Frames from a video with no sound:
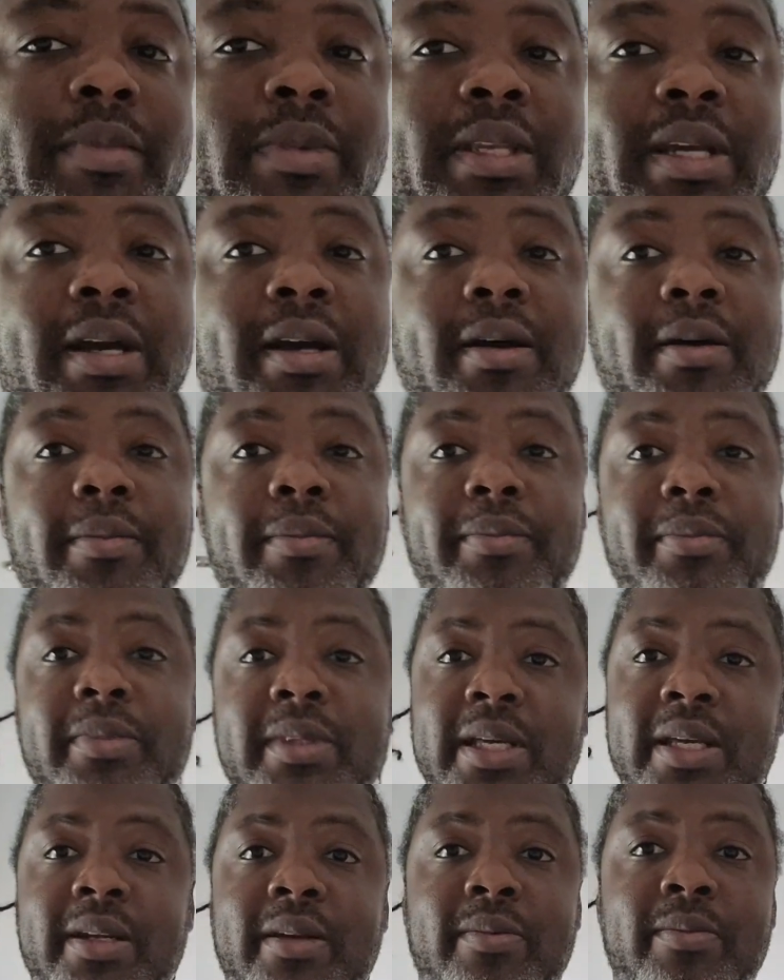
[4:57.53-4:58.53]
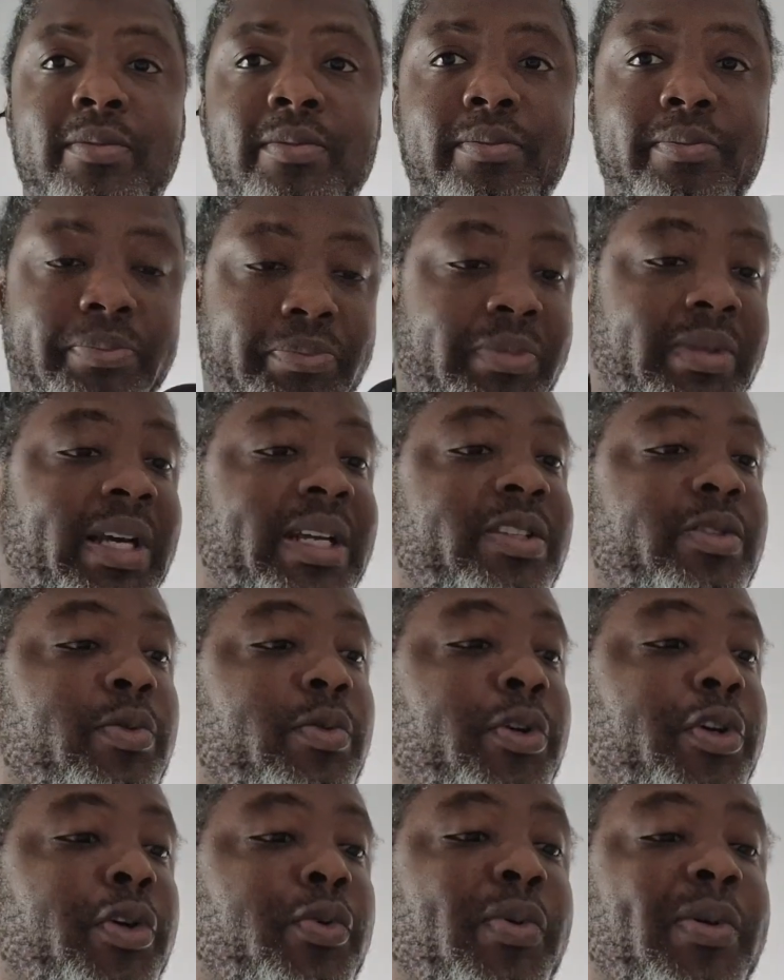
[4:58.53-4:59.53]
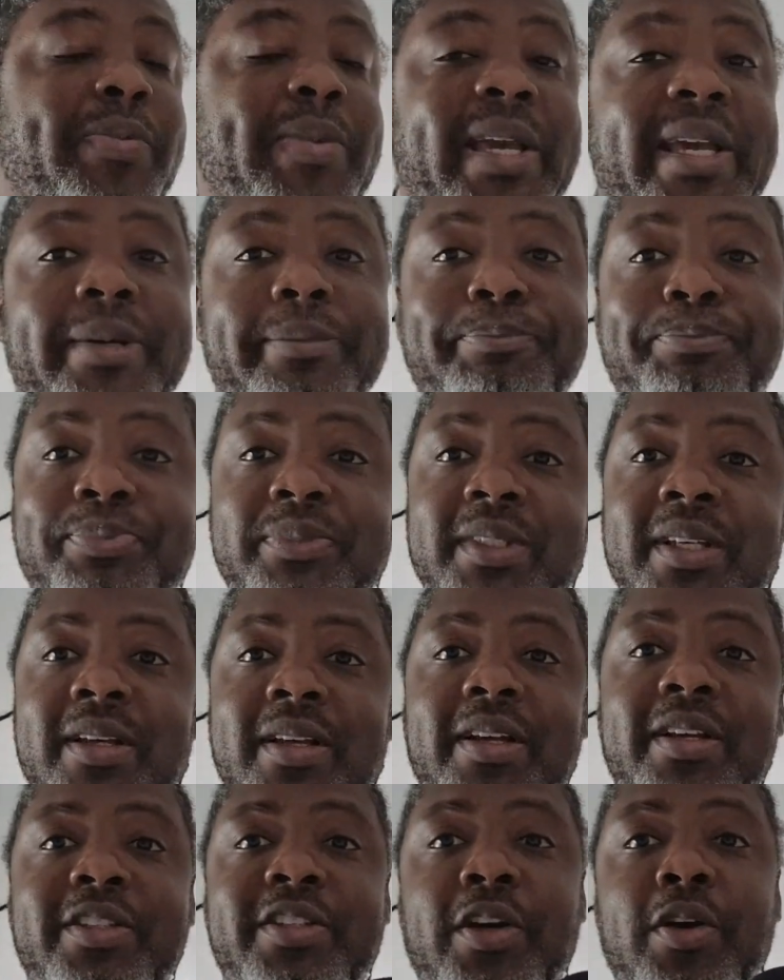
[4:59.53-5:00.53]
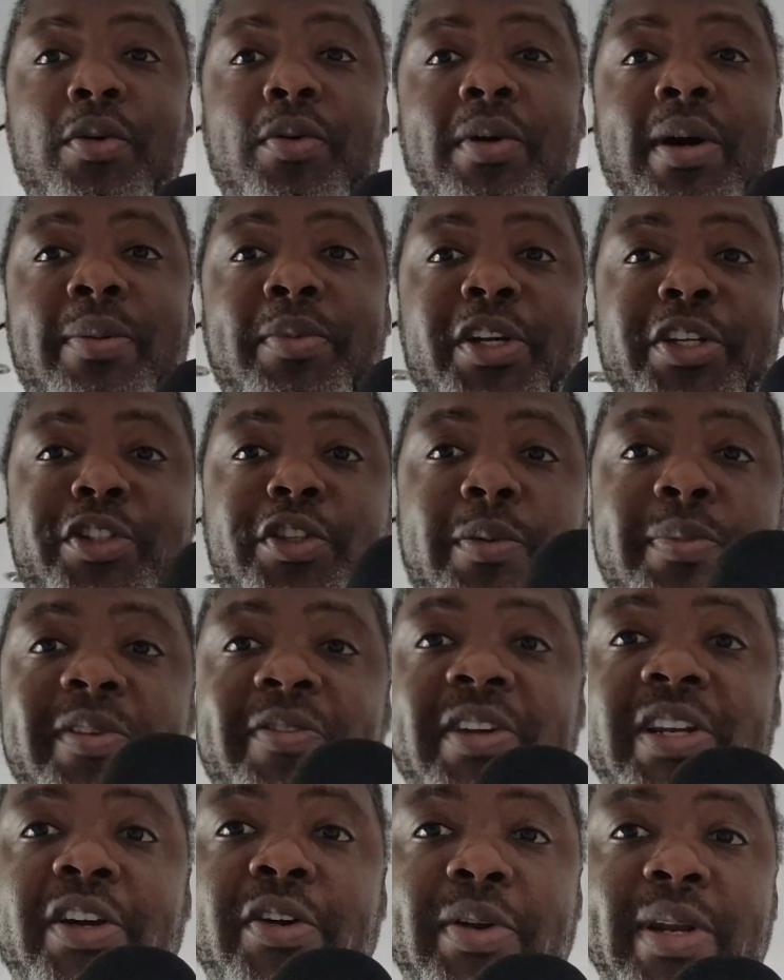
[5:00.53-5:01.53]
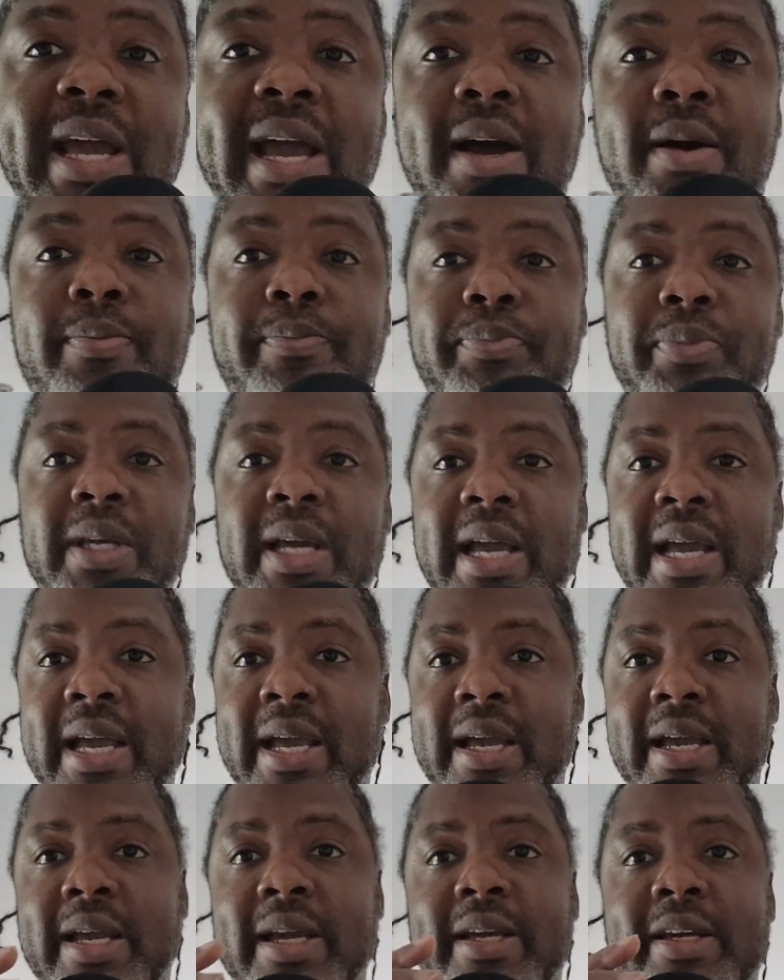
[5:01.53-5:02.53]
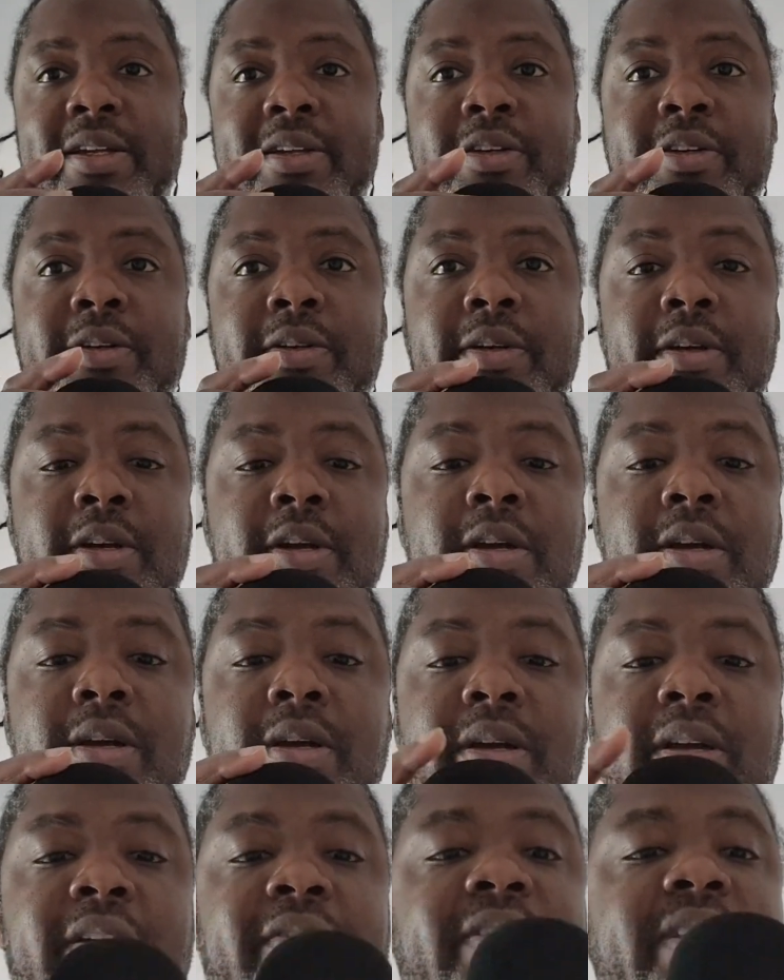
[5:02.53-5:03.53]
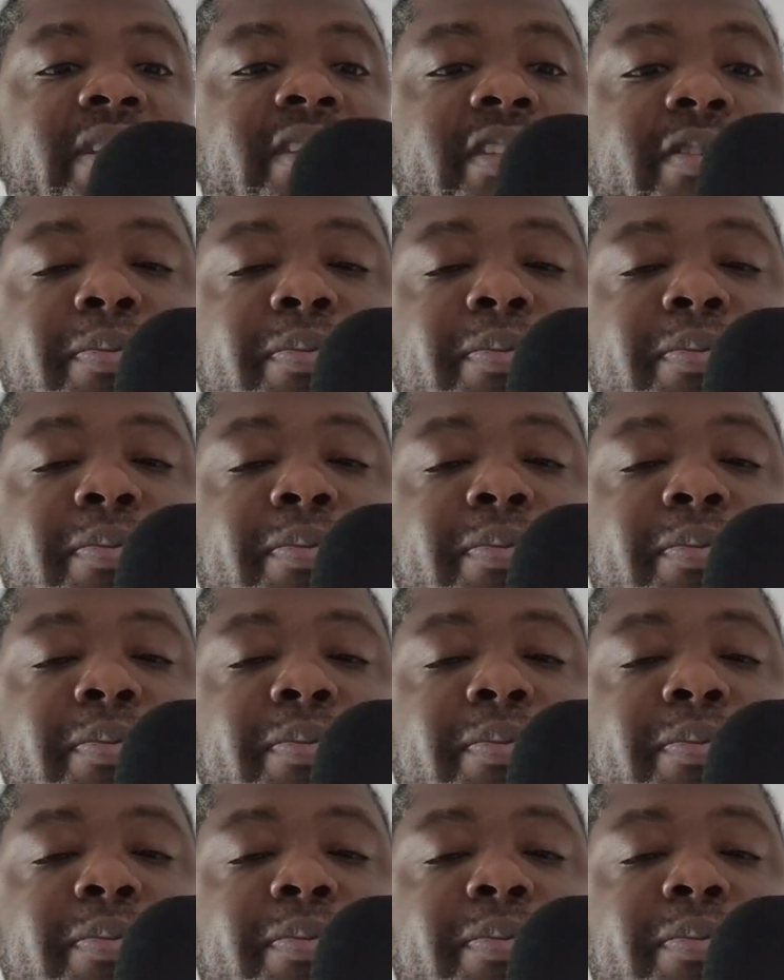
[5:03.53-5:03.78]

then that's all good with me. So I'm going to stop the video now, and if this has